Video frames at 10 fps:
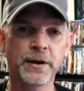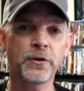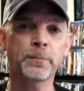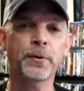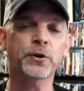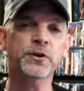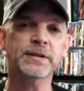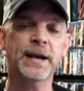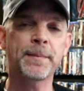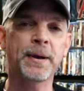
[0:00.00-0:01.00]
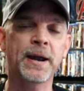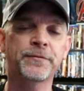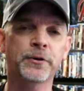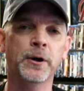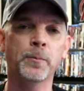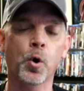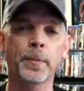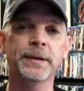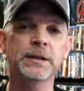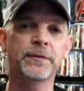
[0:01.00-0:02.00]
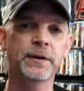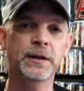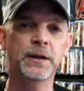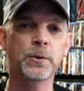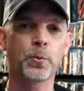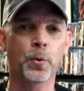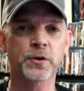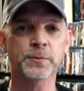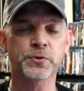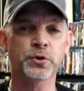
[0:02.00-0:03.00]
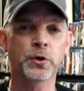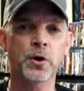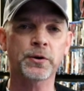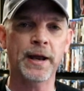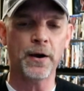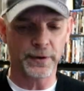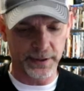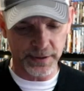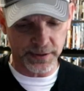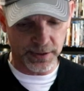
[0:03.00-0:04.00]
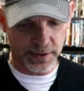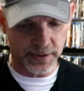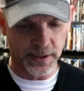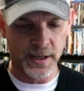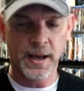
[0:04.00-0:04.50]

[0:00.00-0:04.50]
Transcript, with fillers: another purchase that I made from Orbit DVD were some Studio Canal releases.